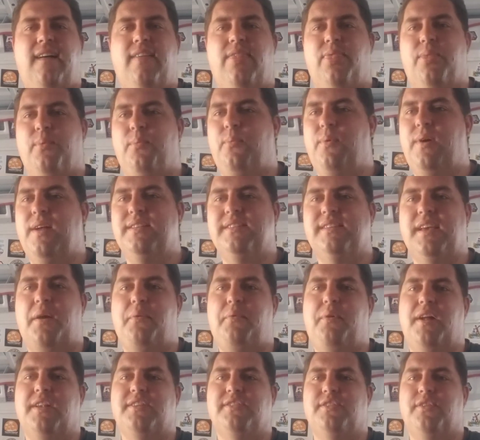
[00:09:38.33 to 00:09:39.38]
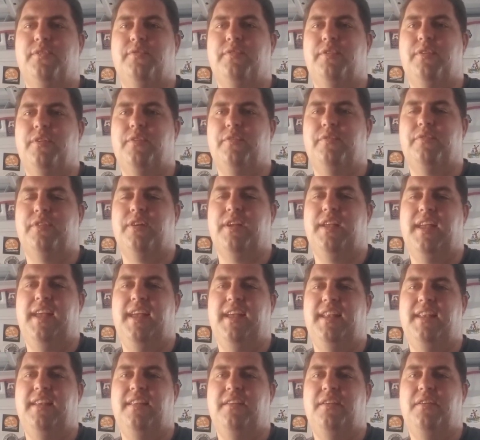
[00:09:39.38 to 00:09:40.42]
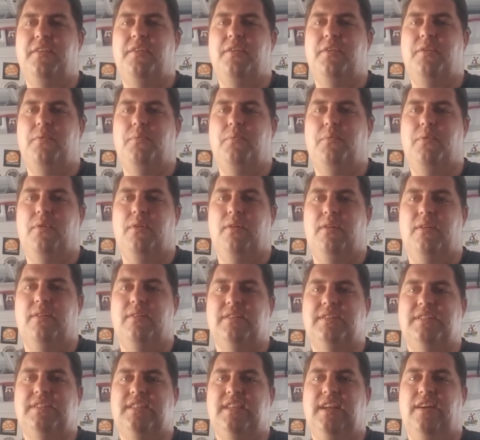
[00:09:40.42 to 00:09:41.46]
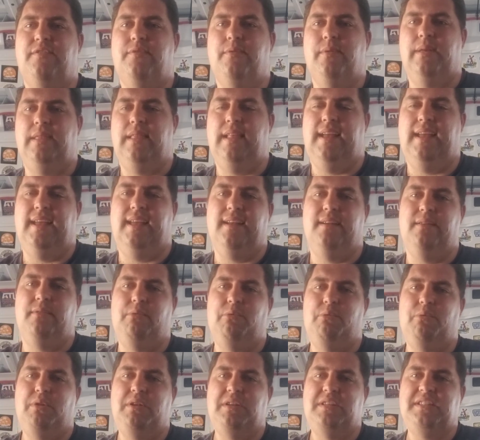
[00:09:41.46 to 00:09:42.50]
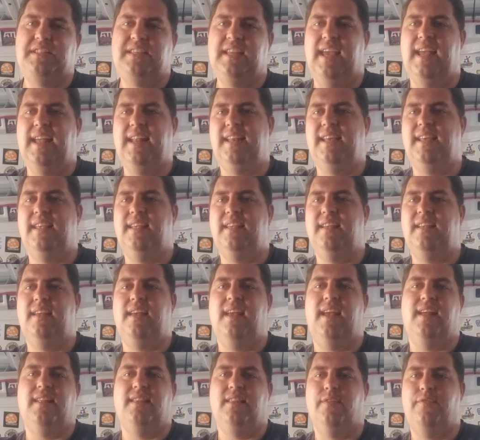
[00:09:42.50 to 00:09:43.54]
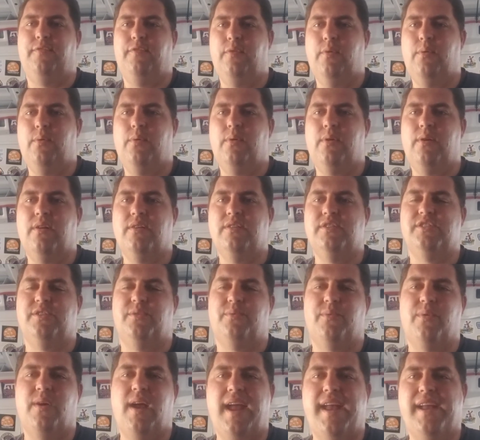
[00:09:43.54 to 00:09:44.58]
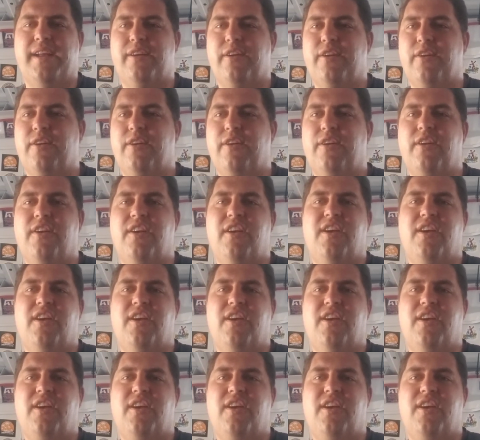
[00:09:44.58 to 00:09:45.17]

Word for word: the ones I watched over and over again were stuff with like Data and LaForge and Riker,